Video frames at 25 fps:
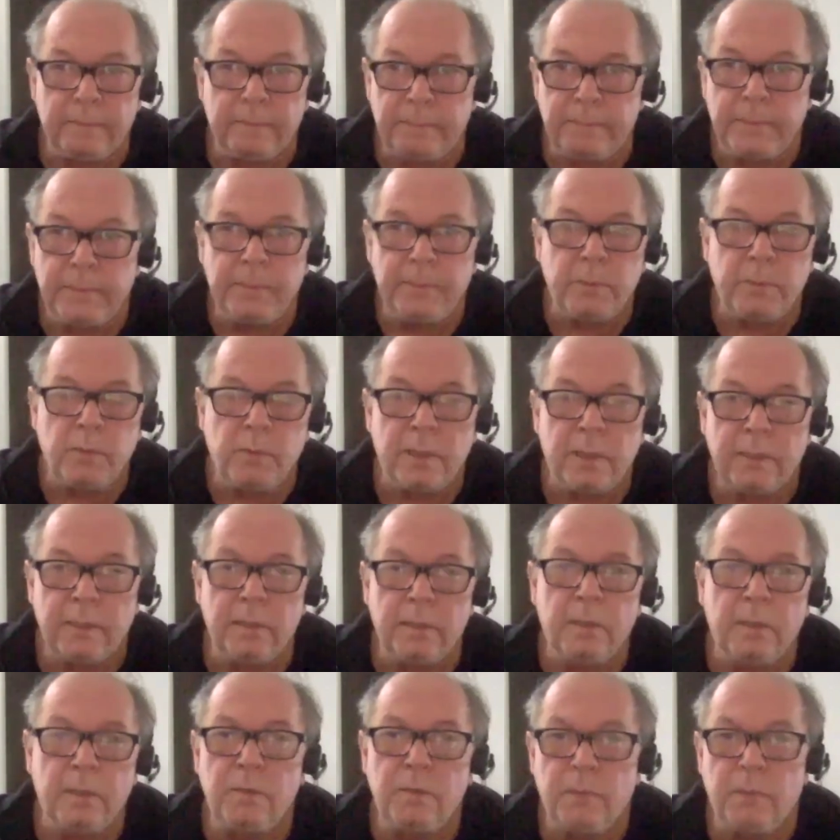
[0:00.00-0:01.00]
people want to
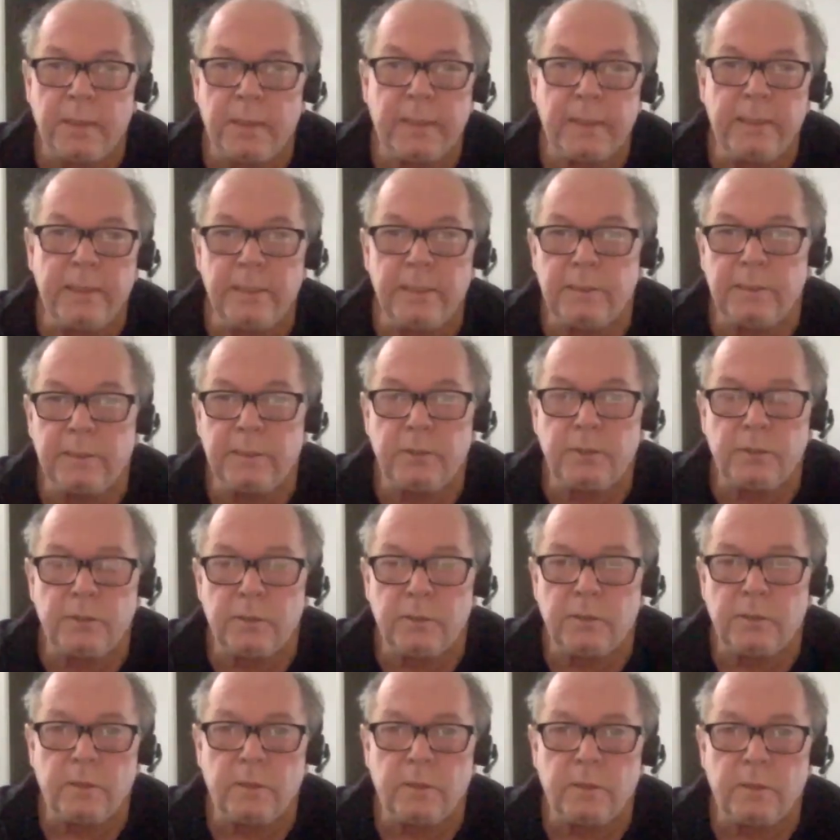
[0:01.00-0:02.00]
know what it is that you're
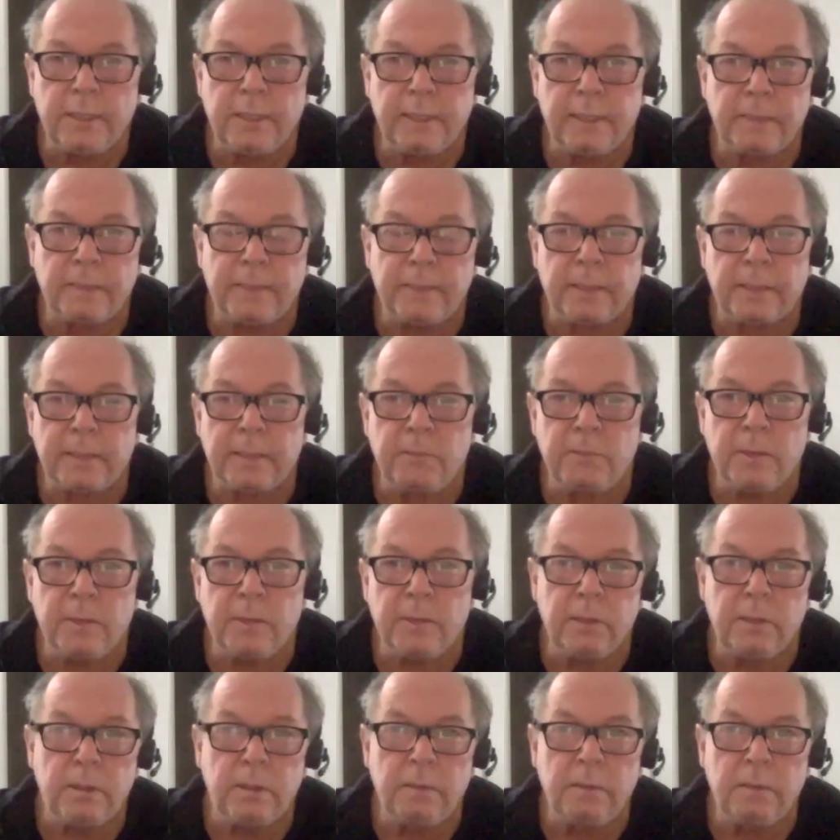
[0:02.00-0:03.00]
talking about. They want to
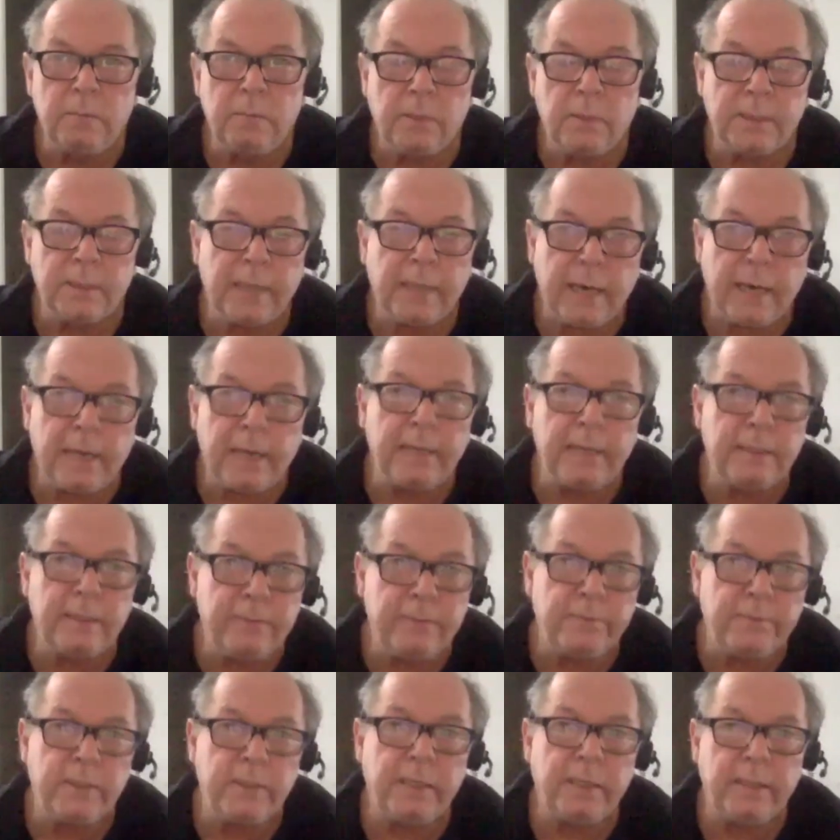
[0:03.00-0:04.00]
know what kind of
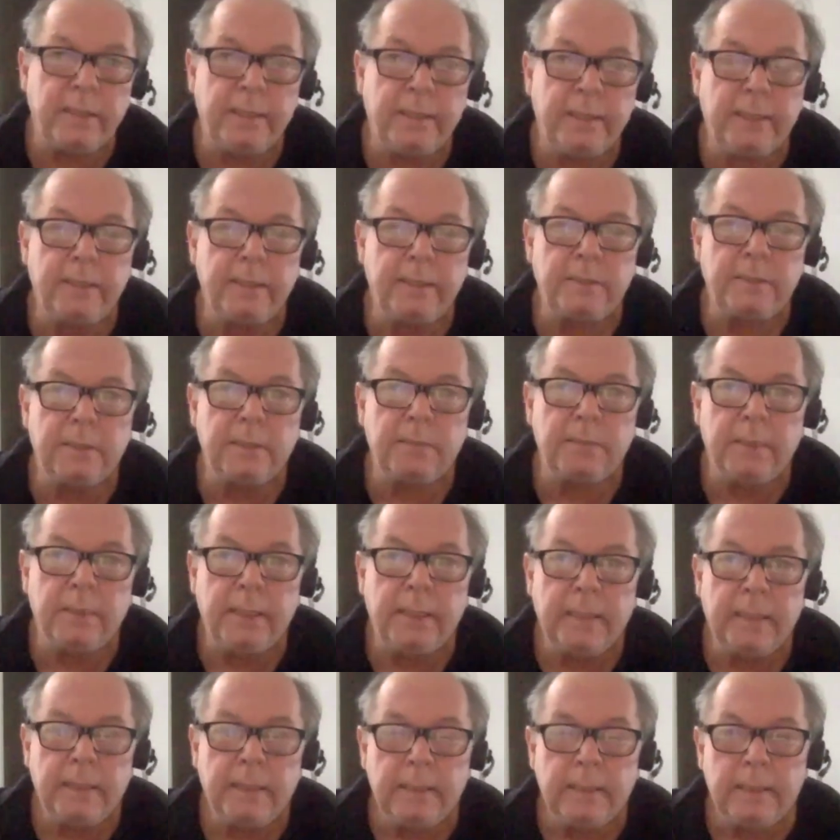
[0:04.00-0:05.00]
thing it is.
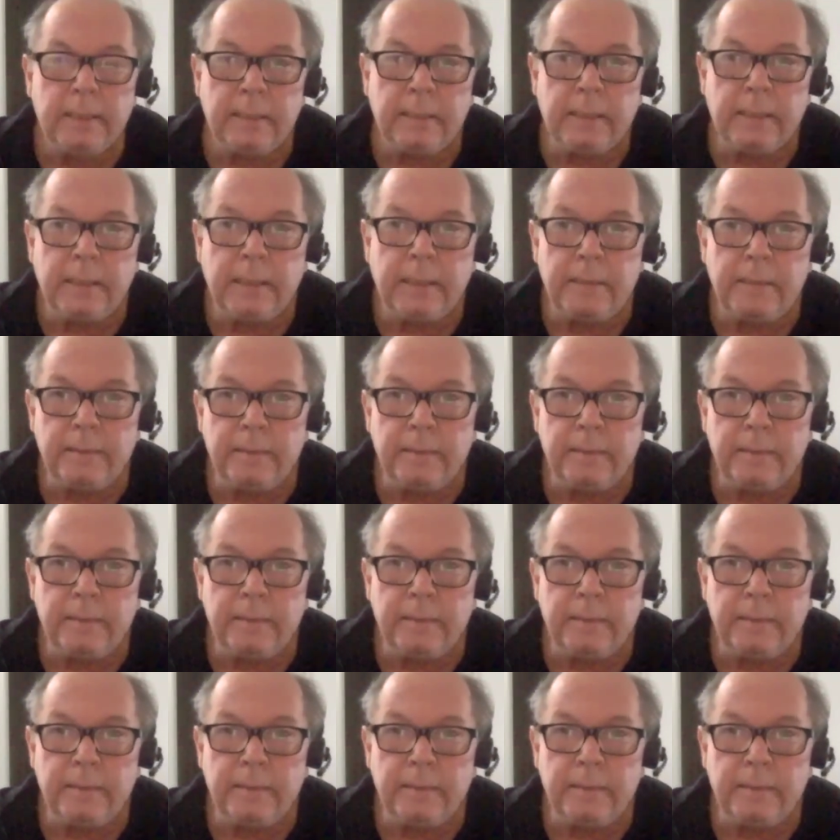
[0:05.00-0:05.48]
But